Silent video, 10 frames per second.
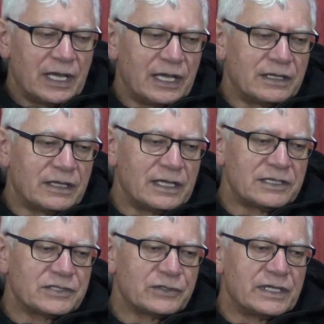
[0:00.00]
And the
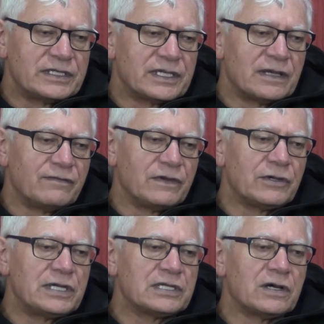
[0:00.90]
estuaries are
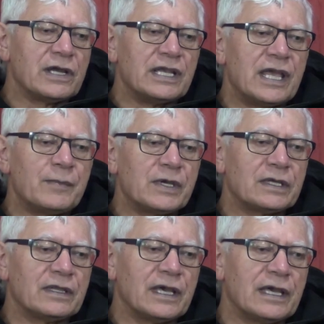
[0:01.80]
very
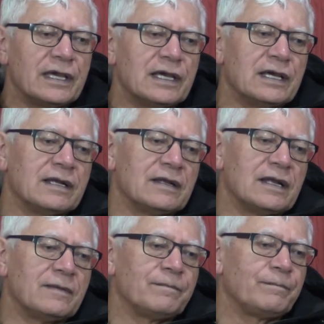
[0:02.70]
dynamic. They
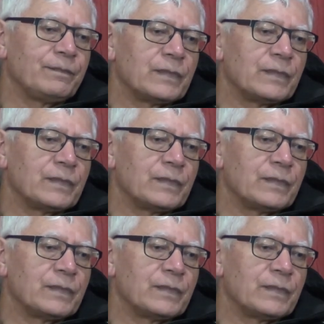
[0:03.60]
are